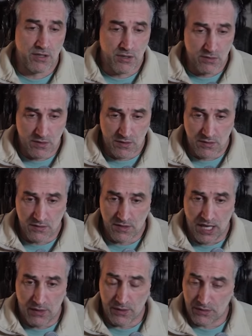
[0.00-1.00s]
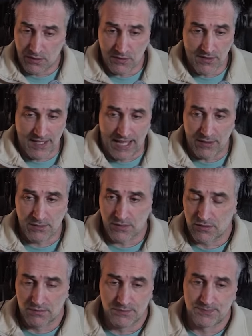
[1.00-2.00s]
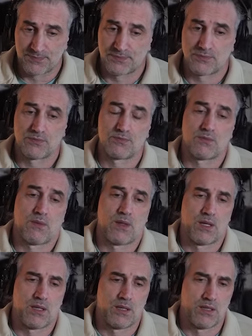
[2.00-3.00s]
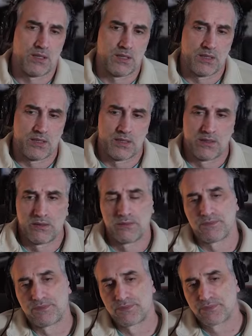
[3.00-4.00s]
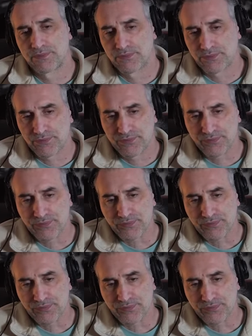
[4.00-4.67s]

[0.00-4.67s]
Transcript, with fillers: curious to see how it turns out. Grab the fry scoop and just give it a twirl. Get it all, all that salt mixed up in there.